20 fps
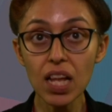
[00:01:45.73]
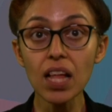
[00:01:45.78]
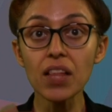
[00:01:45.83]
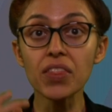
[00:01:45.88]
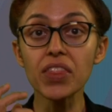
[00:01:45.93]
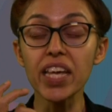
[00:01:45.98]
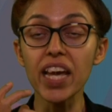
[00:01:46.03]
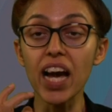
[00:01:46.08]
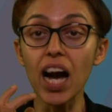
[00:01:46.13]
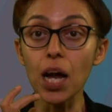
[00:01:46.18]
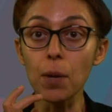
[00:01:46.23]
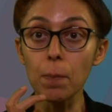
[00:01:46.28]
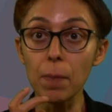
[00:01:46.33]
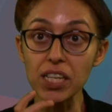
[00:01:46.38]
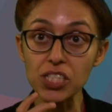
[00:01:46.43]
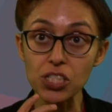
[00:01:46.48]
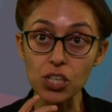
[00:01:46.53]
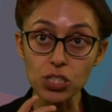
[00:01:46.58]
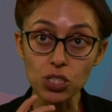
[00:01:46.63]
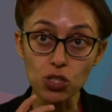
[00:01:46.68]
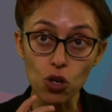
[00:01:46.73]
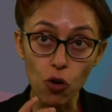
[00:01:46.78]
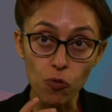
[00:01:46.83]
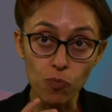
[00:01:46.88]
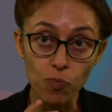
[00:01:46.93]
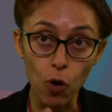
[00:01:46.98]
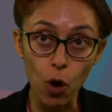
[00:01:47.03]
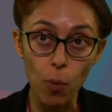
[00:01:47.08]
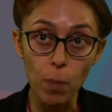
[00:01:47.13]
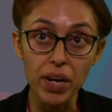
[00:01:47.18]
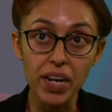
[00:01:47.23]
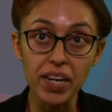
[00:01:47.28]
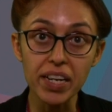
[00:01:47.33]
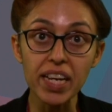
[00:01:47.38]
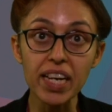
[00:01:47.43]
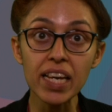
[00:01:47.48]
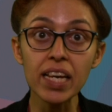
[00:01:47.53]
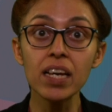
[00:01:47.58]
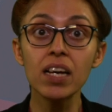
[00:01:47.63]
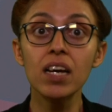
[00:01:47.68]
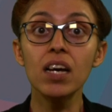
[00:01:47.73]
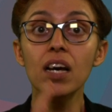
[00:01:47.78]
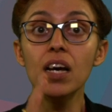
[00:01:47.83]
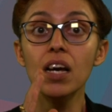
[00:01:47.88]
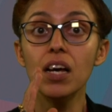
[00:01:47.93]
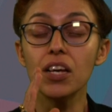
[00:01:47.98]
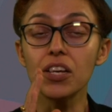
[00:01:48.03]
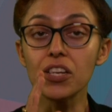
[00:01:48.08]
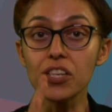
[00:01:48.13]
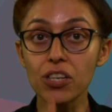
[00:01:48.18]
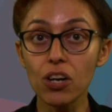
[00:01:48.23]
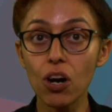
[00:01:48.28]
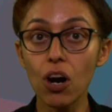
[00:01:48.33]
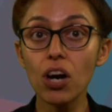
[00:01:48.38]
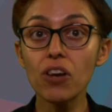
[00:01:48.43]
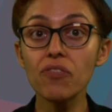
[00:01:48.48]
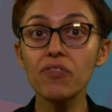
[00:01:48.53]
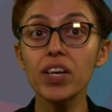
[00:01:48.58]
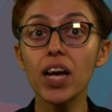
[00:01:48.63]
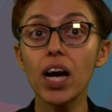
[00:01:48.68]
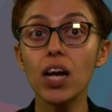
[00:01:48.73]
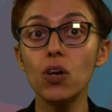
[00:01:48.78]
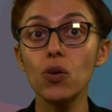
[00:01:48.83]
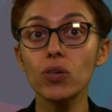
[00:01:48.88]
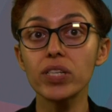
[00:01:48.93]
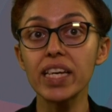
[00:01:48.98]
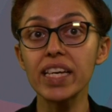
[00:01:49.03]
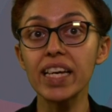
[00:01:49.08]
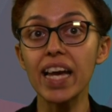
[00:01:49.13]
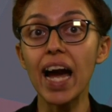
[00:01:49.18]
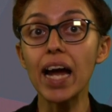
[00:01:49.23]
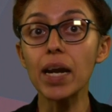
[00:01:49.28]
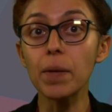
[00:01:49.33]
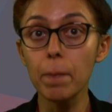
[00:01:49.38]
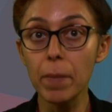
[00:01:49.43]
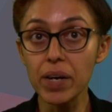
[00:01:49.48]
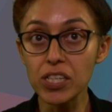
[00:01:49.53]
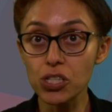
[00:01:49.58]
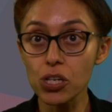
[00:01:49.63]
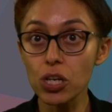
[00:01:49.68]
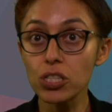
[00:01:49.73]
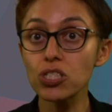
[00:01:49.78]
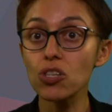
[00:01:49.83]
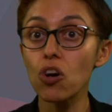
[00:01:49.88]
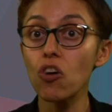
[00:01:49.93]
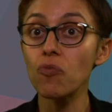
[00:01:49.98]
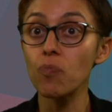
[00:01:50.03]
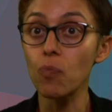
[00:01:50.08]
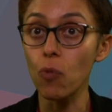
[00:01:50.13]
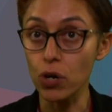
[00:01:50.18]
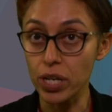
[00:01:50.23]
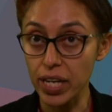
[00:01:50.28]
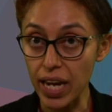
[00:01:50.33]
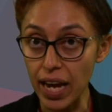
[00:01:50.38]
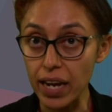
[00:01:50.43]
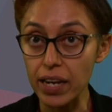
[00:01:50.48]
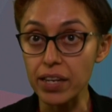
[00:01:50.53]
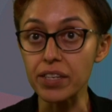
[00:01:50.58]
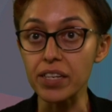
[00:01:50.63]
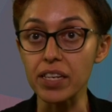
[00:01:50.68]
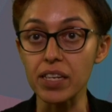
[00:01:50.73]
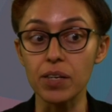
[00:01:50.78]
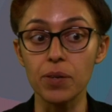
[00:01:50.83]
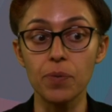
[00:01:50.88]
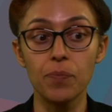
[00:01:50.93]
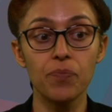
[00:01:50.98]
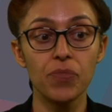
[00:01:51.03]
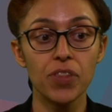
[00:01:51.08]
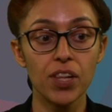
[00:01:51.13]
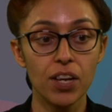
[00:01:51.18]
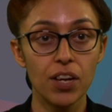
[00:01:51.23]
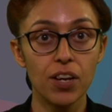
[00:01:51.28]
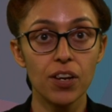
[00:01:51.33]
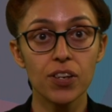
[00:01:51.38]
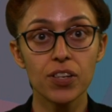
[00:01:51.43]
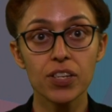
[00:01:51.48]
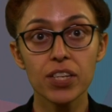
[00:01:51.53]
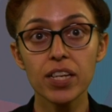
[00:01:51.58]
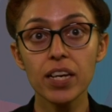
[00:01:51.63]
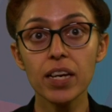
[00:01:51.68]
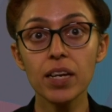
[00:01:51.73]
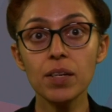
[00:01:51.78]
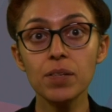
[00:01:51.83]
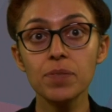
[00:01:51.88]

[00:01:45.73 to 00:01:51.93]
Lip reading: They are measures of morbidity. Here we are looking at measures of mortality. Okay.